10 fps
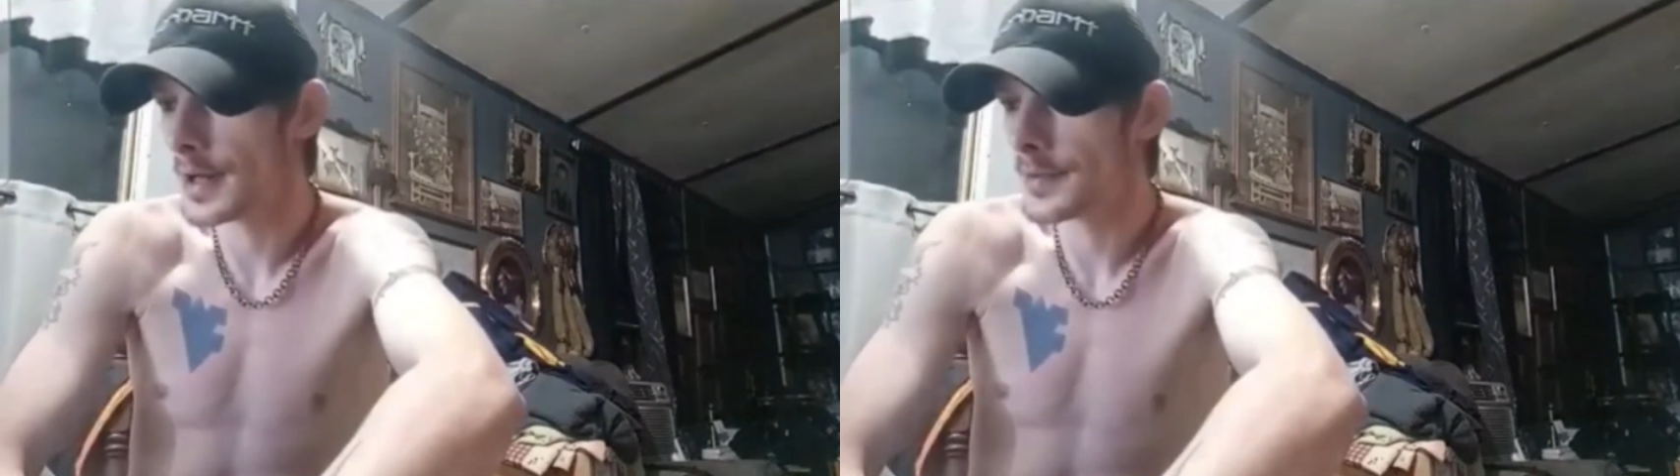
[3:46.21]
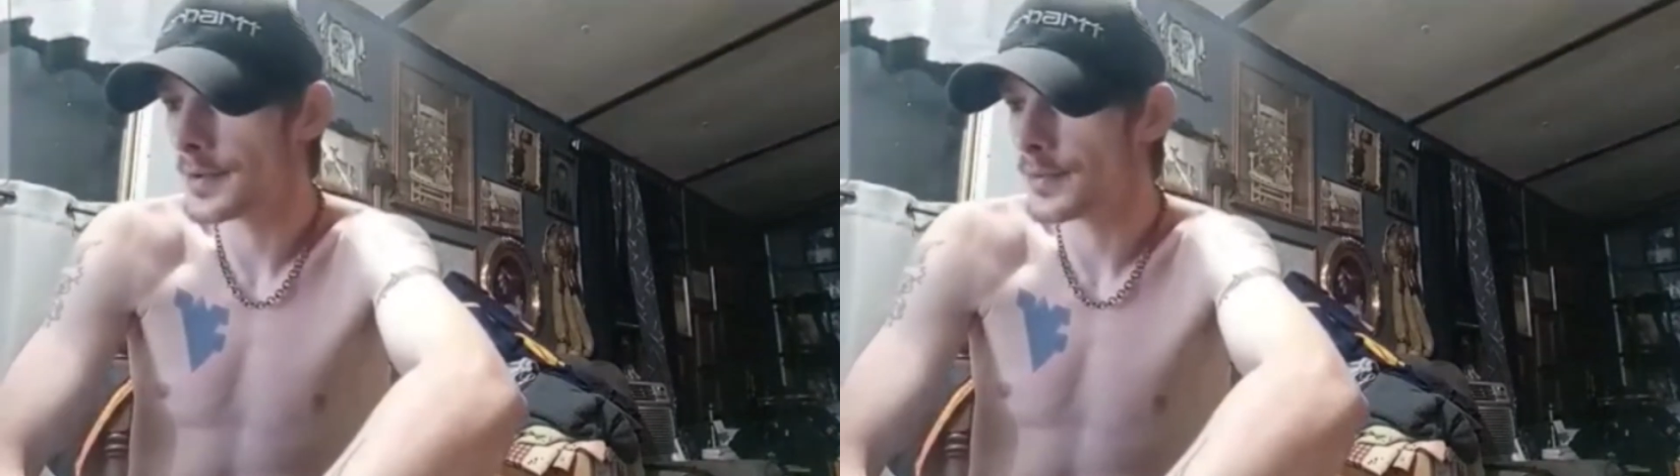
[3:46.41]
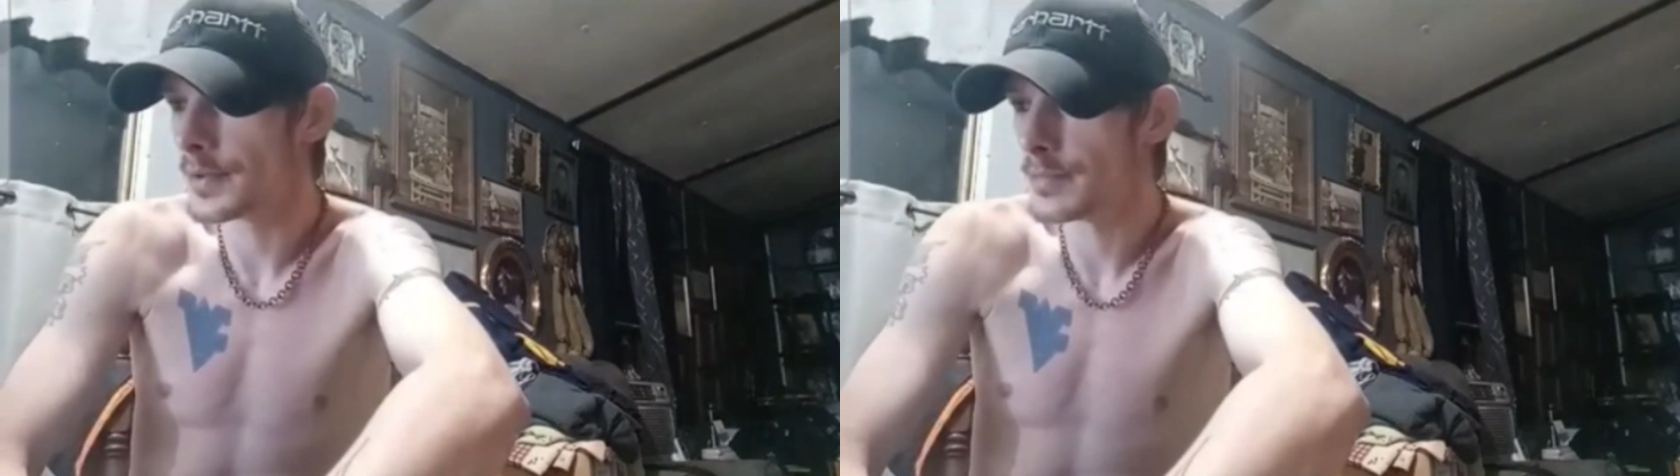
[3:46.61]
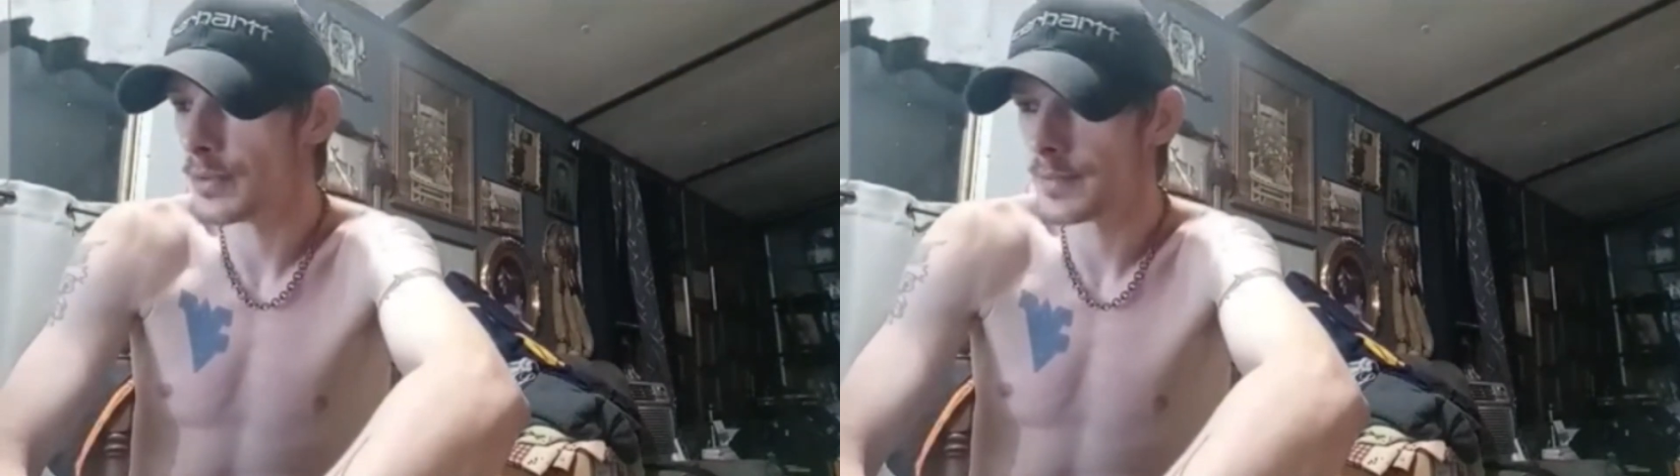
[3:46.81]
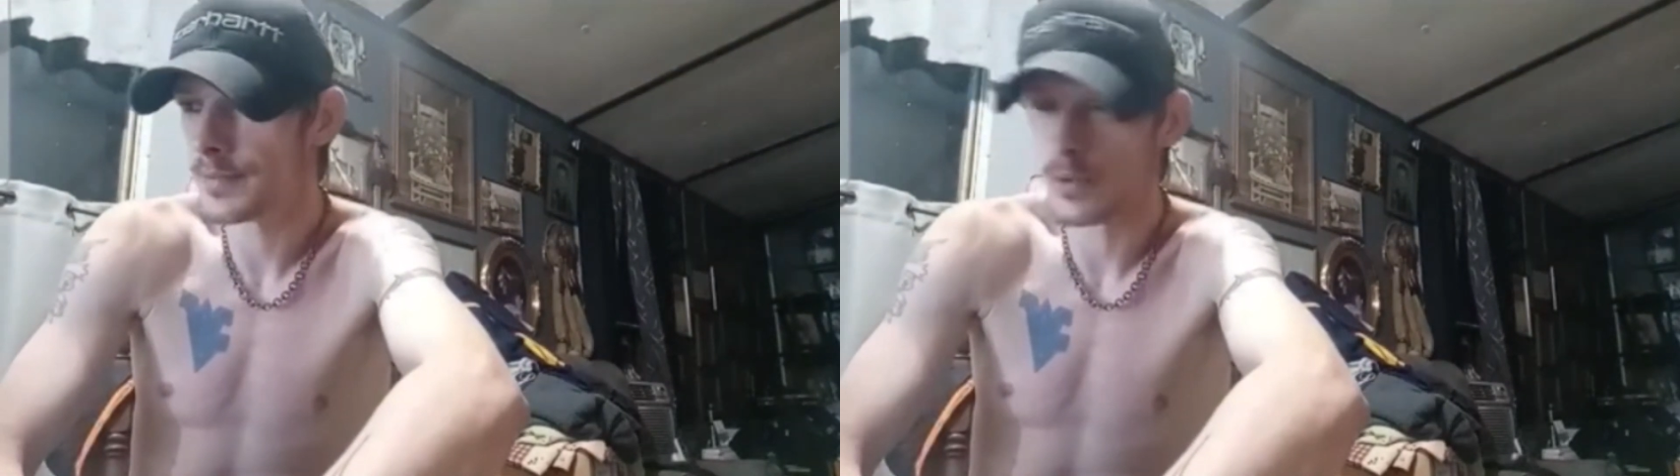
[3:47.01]

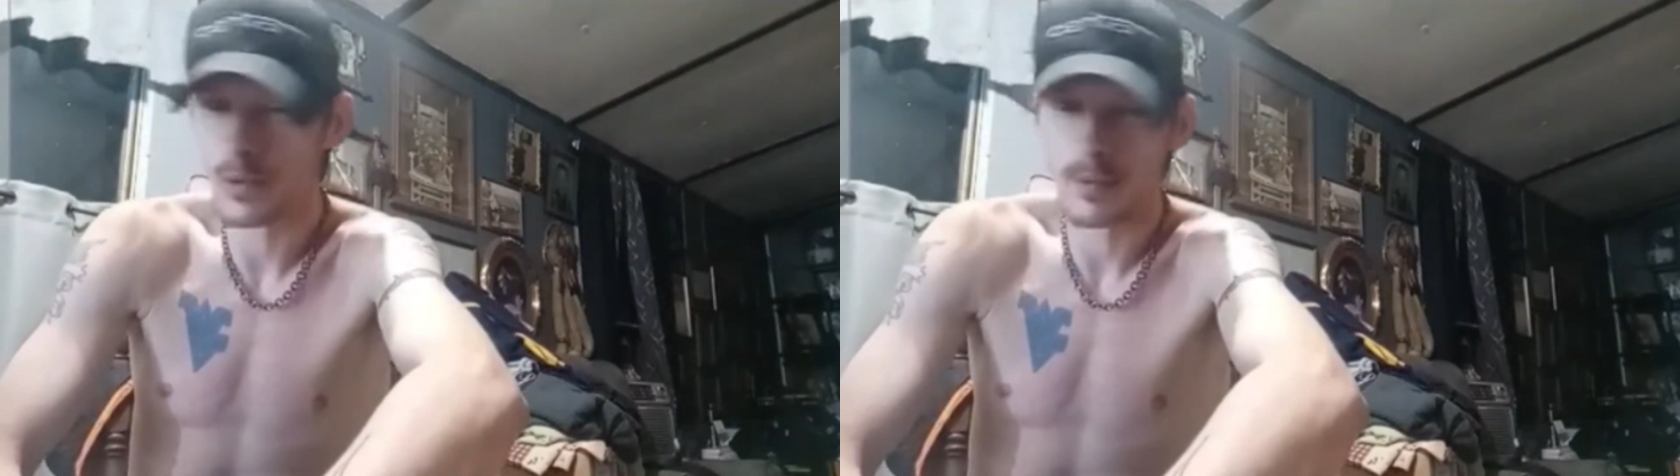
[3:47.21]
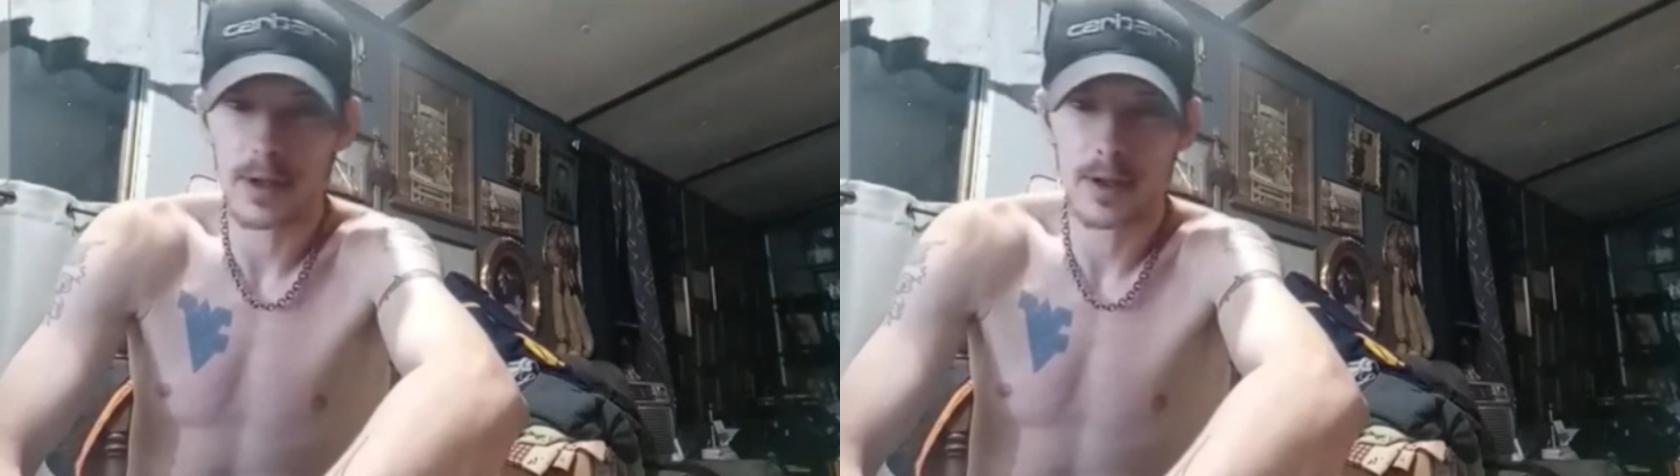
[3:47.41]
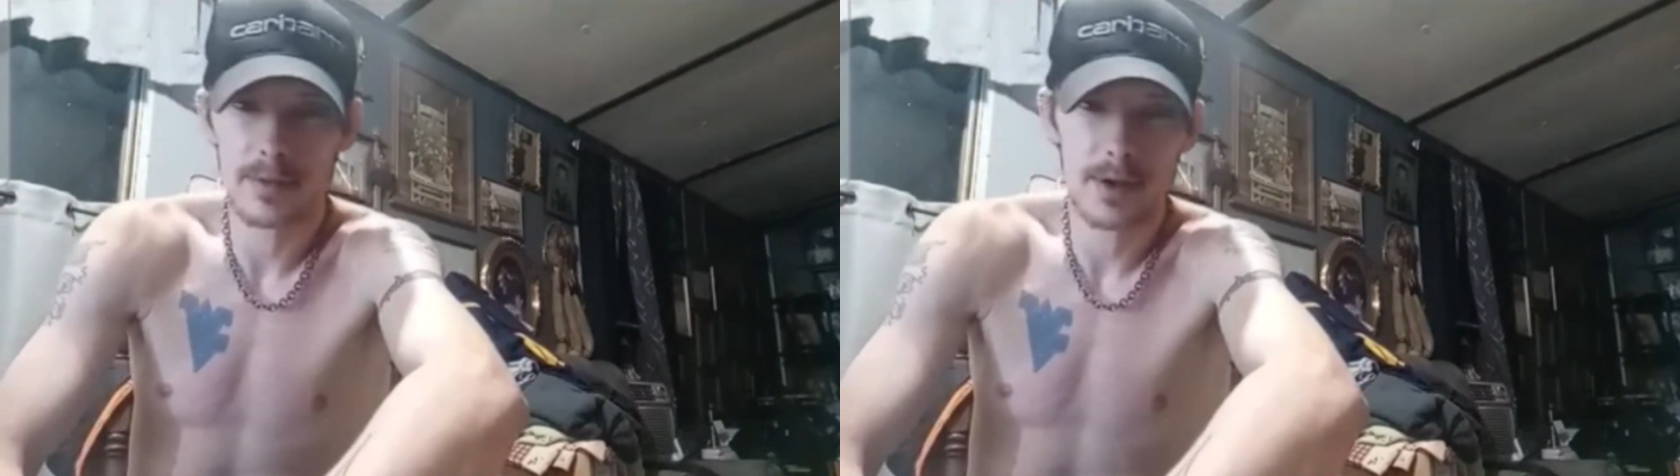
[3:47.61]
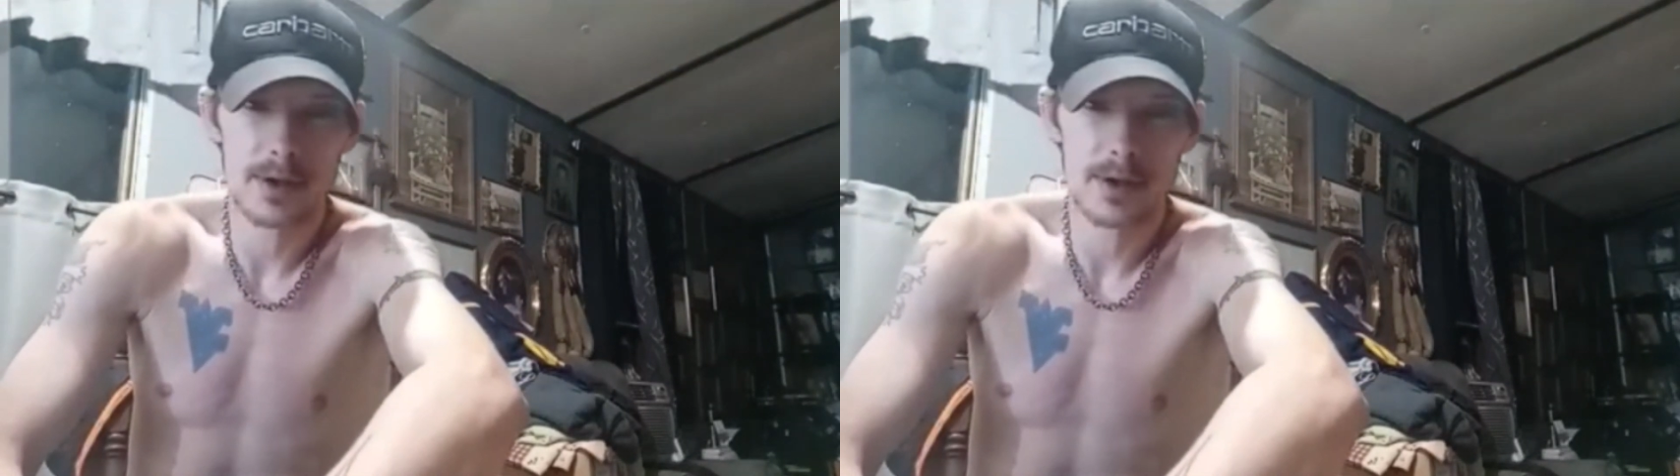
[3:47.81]
3.4, man. That thing is